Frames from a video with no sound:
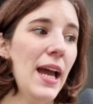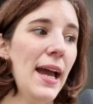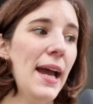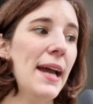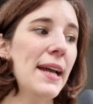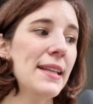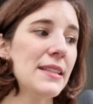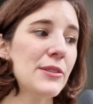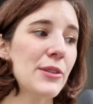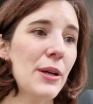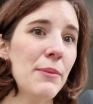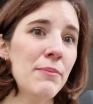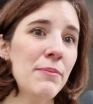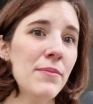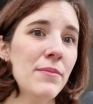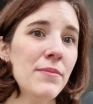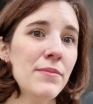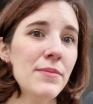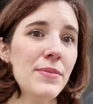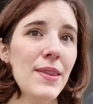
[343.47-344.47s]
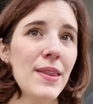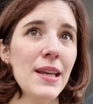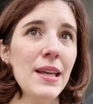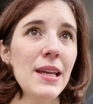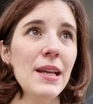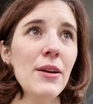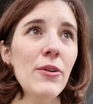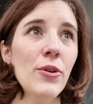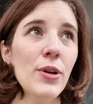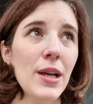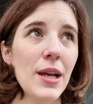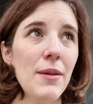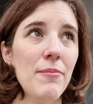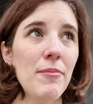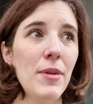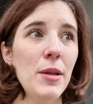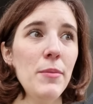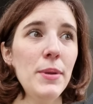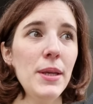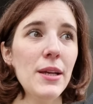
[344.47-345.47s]
And so I'm thinking, okay,
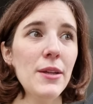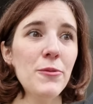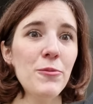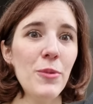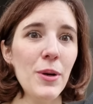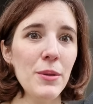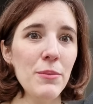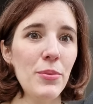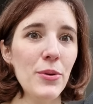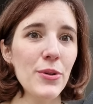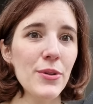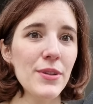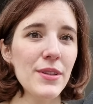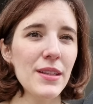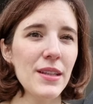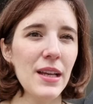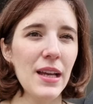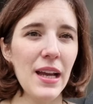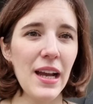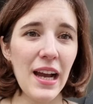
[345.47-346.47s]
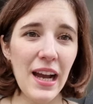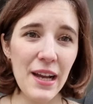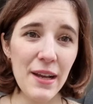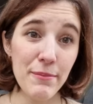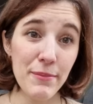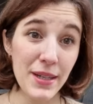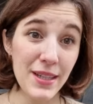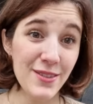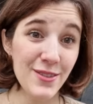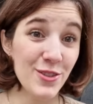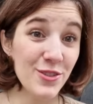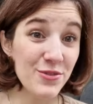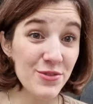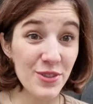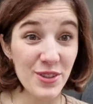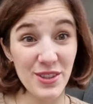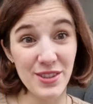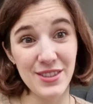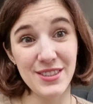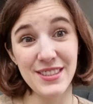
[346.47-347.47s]
maybe at one point I might go
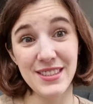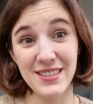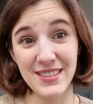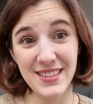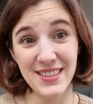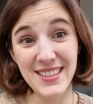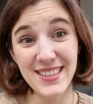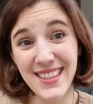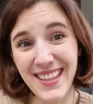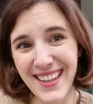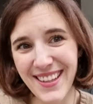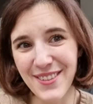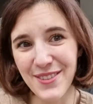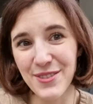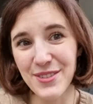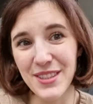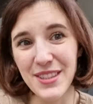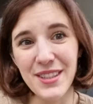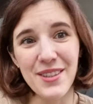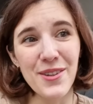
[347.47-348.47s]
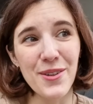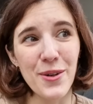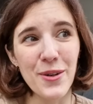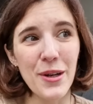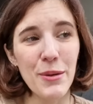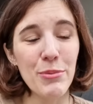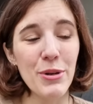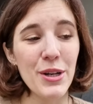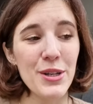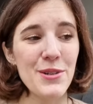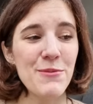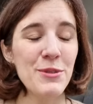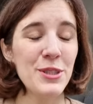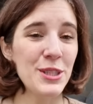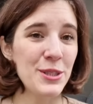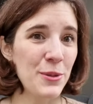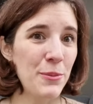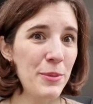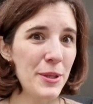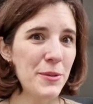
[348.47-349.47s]
for this kind of thing, a collaboration, which
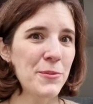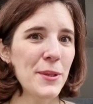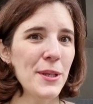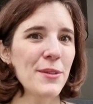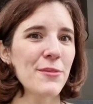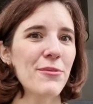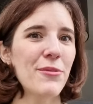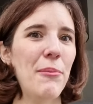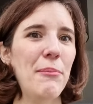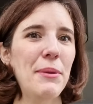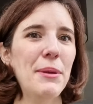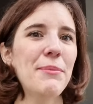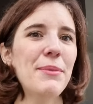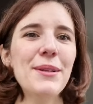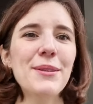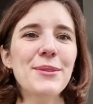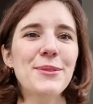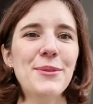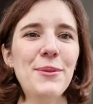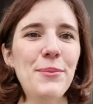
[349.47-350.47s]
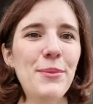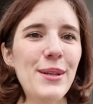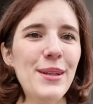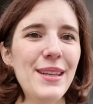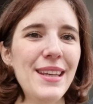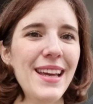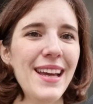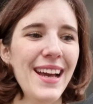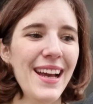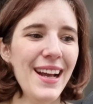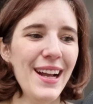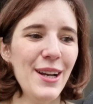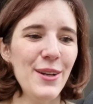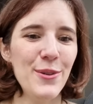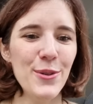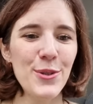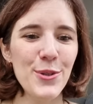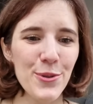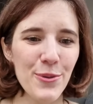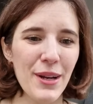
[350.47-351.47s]
is a bit weird for me because normally
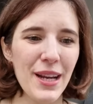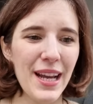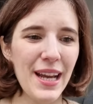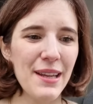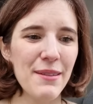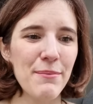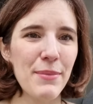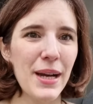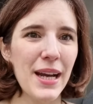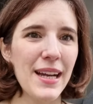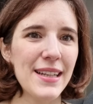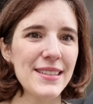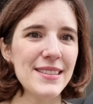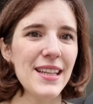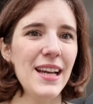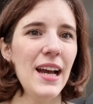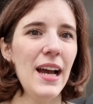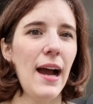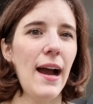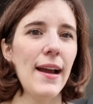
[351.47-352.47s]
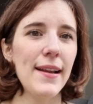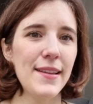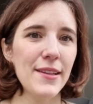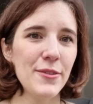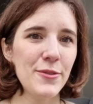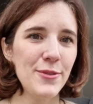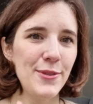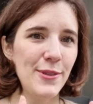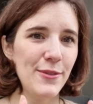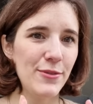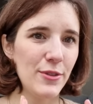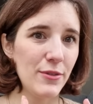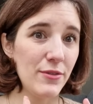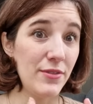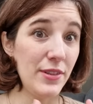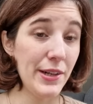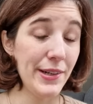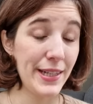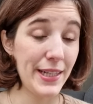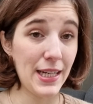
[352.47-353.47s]
luxury handbags, I tend to go for
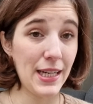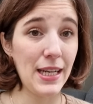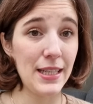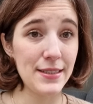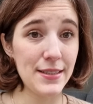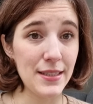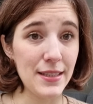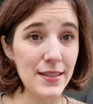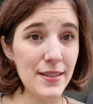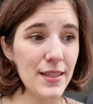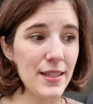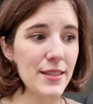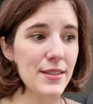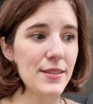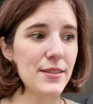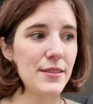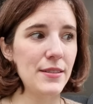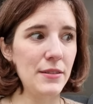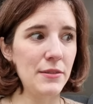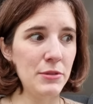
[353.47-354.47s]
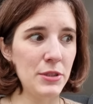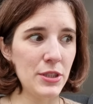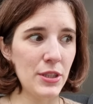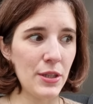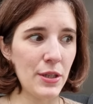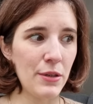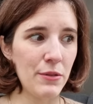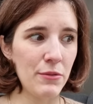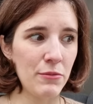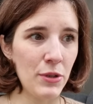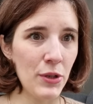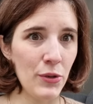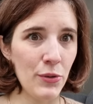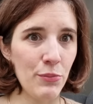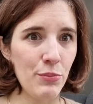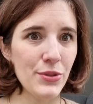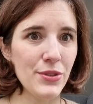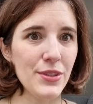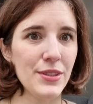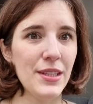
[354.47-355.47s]
very classic things, which are
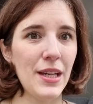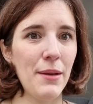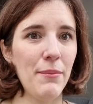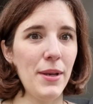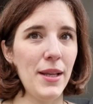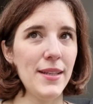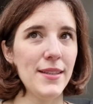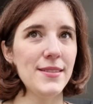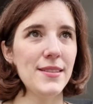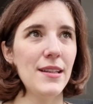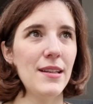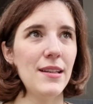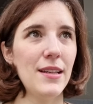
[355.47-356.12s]
100% timeless.